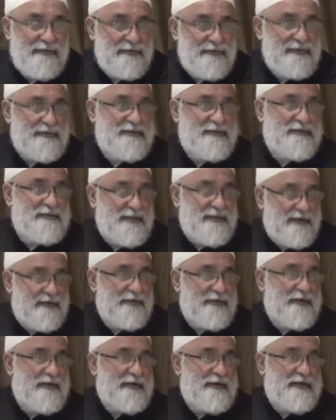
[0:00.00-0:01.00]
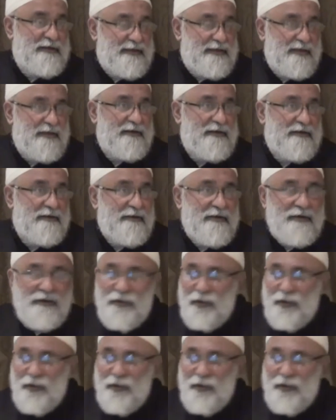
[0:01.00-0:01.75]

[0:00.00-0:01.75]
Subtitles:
He was a serial killer